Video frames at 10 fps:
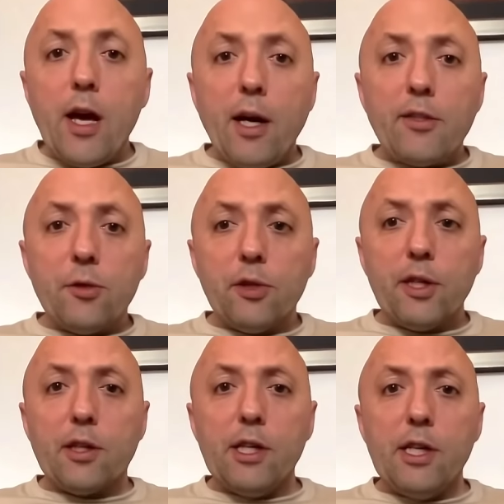I
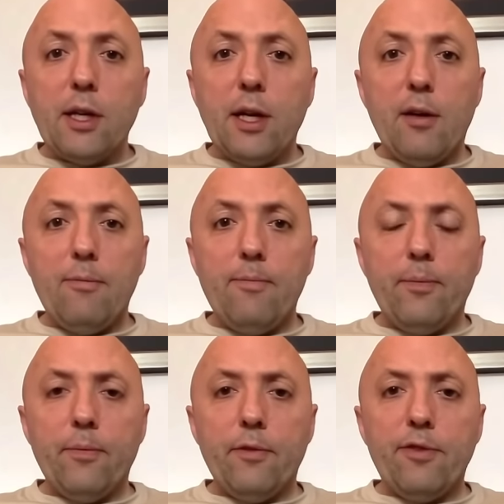totally agree.
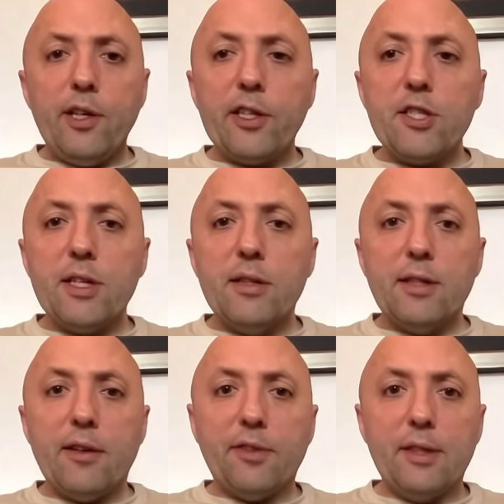Farkas
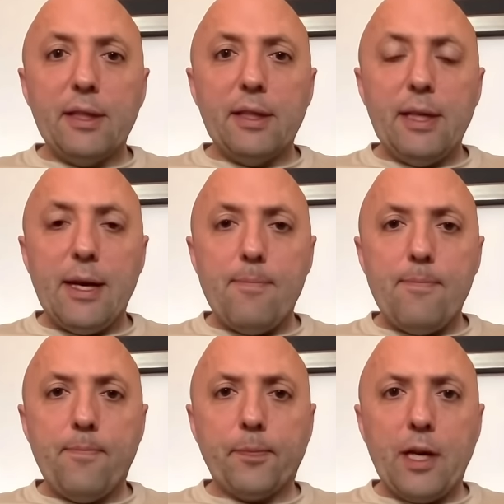said after the
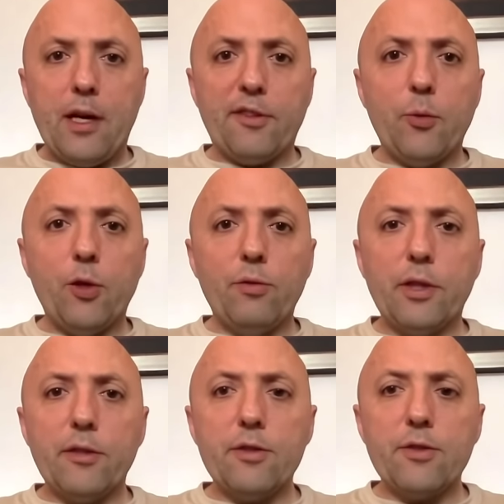win
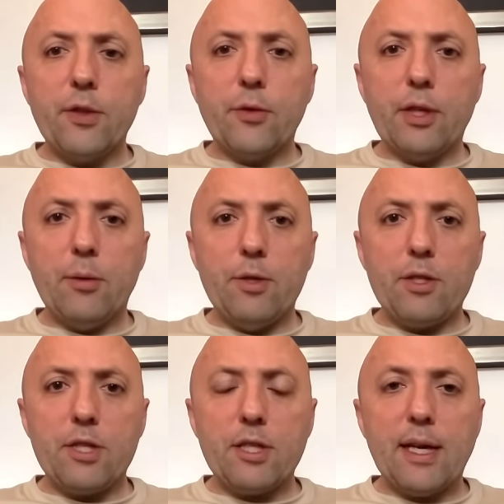over Huddersfield that it
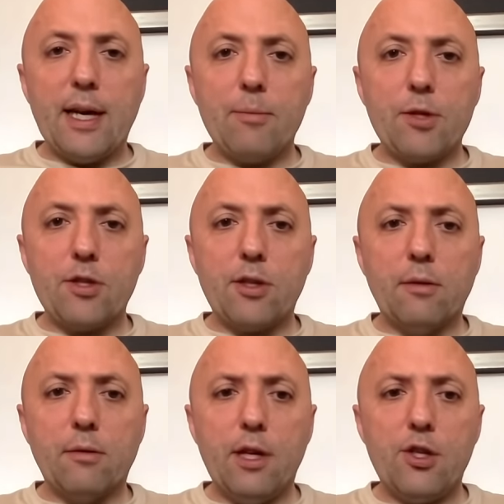was a slight
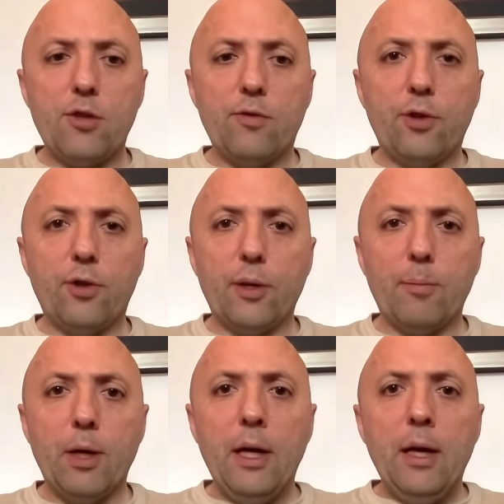hamstring issue for
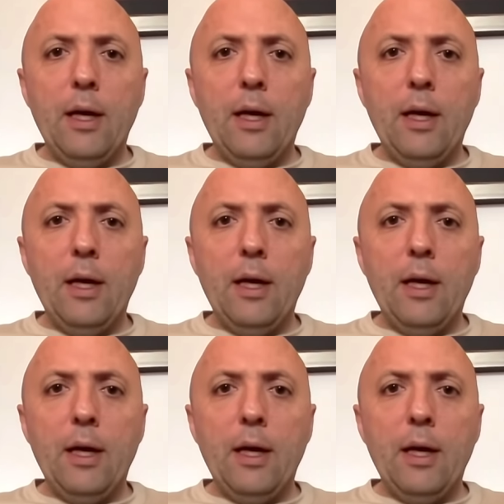him.